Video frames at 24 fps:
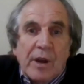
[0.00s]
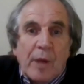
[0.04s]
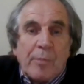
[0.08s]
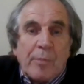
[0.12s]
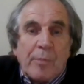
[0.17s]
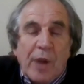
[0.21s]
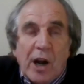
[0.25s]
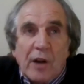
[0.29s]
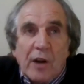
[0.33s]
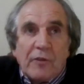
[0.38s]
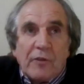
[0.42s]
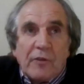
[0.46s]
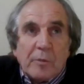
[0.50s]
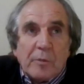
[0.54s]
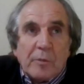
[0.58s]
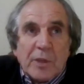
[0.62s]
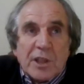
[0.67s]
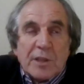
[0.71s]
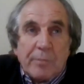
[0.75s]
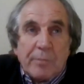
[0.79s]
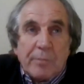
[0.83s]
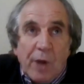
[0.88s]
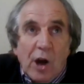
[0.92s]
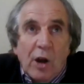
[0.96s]
Apart from a
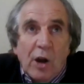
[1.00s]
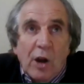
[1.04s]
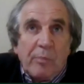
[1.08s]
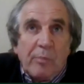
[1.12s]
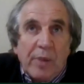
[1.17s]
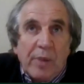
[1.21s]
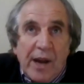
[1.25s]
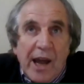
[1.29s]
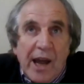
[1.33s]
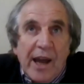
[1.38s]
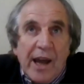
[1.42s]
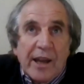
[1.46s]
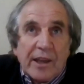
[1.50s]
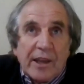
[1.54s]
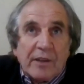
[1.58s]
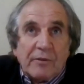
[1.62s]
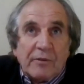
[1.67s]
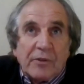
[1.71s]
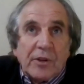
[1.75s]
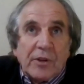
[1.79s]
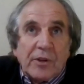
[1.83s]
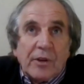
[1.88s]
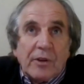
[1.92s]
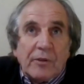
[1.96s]
small plaque,
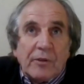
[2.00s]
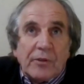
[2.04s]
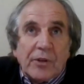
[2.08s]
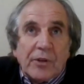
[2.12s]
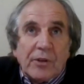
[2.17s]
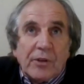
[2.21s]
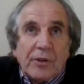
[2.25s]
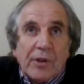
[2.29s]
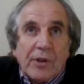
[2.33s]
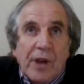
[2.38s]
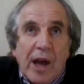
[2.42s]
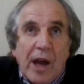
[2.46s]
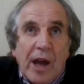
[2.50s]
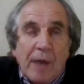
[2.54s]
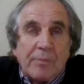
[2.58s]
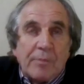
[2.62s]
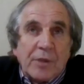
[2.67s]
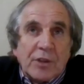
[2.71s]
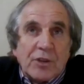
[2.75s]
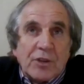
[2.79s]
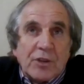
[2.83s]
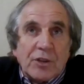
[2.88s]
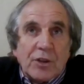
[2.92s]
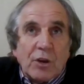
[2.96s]
if you
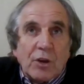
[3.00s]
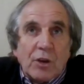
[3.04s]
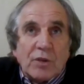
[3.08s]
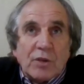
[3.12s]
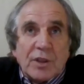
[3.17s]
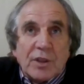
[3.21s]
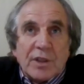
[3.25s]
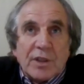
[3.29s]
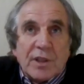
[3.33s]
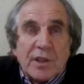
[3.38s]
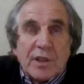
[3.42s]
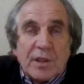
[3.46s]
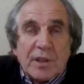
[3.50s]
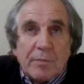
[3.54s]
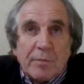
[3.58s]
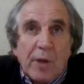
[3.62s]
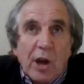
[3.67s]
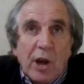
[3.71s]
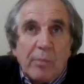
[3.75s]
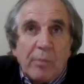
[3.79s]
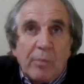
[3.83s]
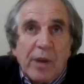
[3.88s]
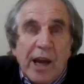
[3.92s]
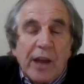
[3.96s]
happen to notice a
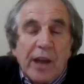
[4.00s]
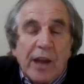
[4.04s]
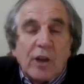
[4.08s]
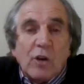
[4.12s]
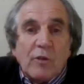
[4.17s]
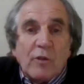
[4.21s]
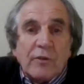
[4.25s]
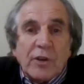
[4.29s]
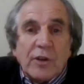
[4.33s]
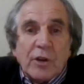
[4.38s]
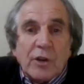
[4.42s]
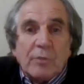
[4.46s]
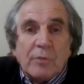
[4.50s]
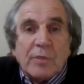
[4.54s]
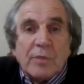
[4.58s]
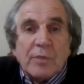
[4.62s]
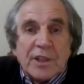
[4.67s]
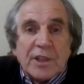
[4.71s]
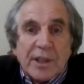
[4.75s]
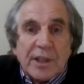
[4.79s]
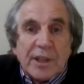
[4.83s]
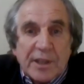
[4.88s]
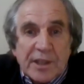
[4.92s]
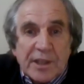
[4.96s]
small plaque over number
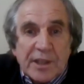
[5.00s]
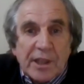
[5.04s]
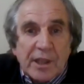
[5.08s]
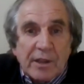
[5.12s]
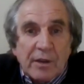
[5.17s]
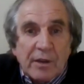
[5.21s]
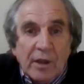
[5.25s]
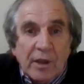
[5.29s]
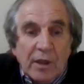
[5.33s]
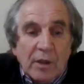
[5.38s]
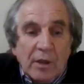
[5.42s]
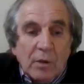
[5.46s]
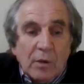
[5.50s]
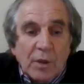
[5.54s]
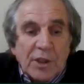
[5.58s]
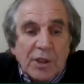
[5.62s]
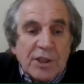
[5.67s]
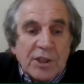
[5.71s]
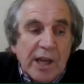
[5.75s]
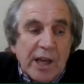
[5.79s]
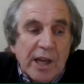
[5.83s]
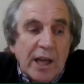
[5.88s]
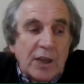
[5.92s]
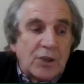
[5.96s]
16,
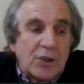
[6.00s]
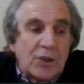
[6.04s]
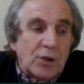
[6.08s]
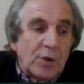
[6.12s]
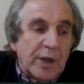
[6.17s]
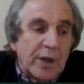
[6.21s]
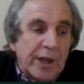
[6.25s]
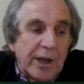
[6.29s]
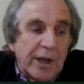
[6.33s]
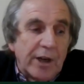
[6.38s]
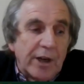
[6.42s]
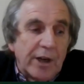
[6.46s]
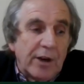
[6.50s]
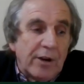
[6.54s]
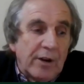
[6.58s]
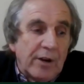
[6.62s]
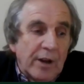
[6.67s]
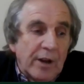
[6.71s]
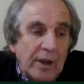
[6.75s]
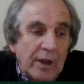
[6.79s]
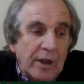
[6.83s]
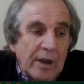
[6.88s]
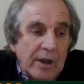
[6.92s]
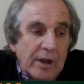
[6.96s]
which tells you here
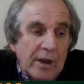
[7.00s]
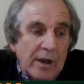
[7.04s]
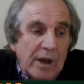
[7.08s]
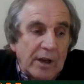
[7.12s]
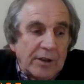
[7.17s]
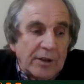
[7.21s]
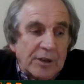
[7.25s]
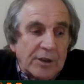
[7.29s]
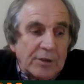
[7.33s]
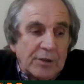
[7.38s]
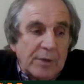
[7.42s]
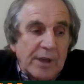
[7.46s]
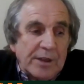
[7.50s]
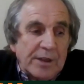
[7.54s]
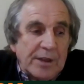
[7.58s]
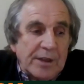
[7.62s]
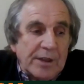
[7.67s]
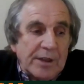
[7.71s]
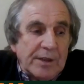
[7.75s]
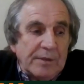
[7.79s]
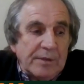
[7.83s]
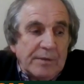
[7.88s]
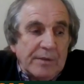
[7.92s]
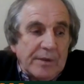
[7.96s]
on the
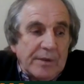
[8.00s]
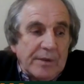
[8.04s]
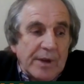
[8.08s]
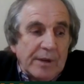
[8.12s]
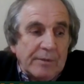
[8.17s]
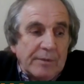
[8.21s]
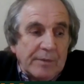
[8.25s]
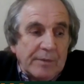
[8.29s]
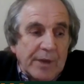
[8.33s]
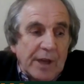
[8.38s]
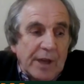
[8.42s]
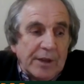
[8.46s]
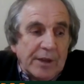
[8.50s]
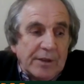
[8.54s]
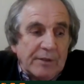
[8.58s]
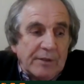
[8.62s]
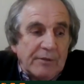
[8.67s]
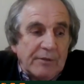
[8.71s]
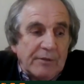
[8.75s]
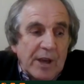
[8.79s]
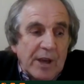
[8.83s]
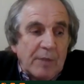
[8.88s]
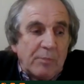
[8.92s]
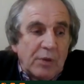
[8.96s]
29th
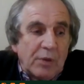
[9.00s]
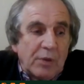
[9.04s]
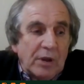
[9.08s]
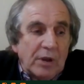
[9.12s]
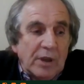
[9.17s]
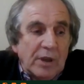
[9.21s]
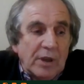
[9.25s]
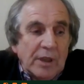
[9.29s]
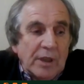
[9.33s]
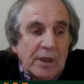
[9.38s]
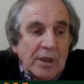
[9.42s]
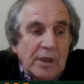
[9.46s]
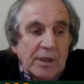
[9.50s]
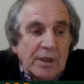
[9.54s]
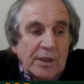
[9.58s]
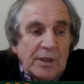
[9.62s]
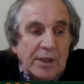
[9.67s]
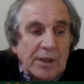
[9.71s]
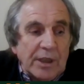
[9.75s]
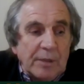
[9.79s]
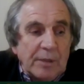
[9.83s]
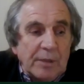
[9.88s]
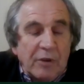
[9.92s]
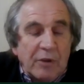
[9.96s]
of April,
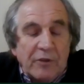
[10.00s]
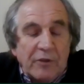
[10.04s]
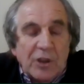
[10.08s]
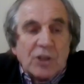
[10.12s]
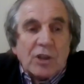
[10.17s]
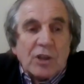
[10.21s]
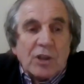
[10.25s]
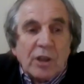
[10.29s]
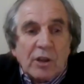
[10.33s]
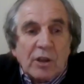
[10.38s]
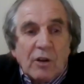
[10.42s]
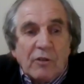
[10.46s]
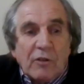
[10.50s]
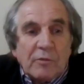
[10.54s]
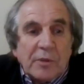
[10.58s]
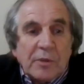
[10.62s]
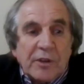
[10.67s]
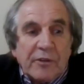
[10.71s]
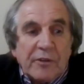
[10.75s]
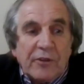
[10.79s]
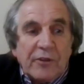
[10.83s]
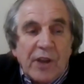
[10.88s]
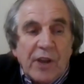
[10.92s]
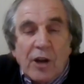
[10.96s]
the Provisional
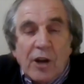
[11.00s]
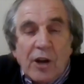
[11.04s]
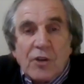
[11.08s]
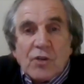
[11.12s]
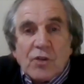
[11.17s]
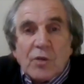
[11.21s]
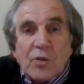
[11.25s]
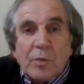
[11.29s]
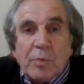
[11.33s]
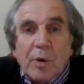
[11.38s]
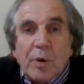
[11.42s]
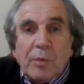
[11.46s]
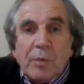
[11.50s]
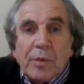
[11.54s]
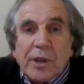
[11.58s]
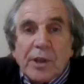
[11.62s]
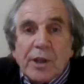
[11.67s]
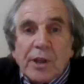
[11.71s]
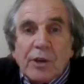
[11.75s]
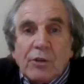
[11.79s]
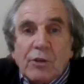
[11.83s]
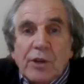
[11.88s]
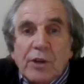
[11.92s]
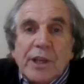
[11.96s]
Government of the Irish
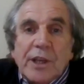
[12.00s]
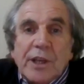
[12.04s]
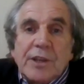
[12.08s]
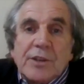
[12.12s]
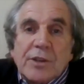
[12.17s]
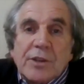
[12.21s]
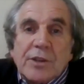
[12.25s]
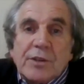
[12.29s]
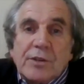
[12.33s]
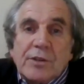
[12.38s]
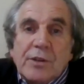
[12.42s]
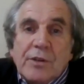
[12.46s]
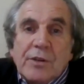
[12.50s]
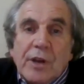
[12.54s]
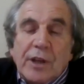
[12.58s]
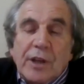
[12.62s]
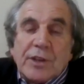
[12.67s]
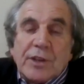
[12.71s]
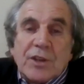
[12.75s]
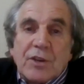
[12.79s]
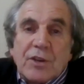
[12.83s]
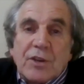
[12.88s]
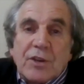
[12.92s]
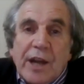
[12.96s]
Republic agreed
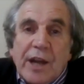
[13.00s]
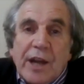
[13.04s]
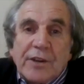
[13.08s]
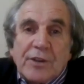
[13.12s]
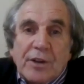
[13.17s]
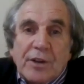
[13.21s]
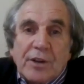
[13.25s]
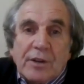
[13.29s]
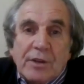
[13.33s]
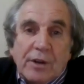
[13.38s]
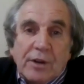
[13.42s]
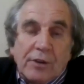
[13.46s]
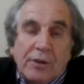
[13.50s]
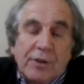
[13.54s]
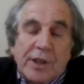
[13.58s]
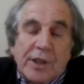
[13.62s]
to surrender.